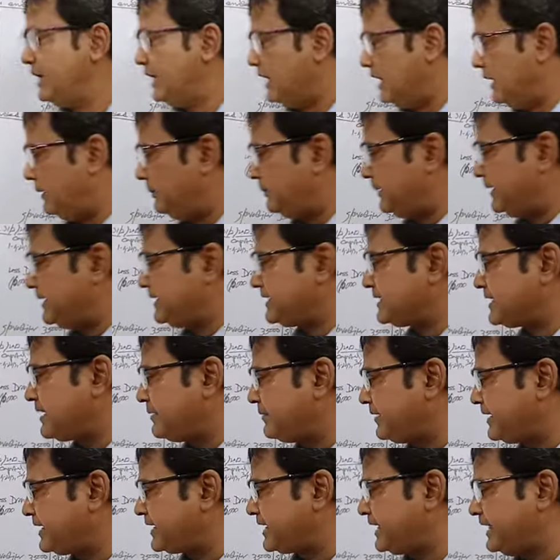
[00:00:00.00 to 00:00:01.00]
if it is
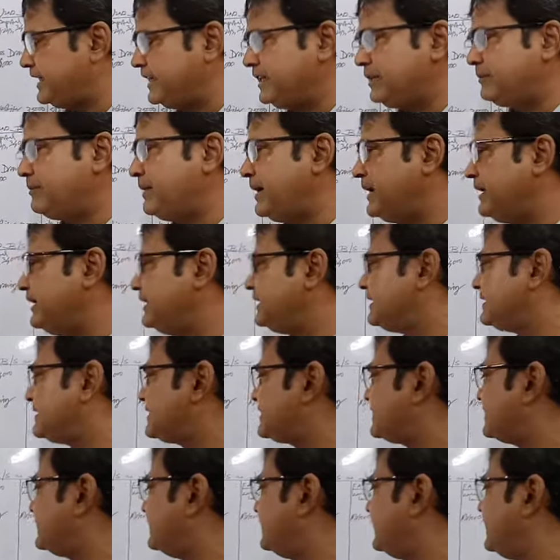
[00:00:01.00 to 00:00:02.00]
having credit
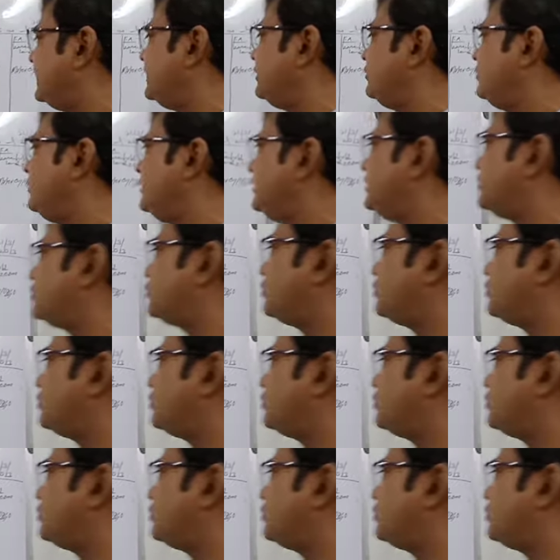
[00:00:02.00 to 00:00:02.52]
balance, then we will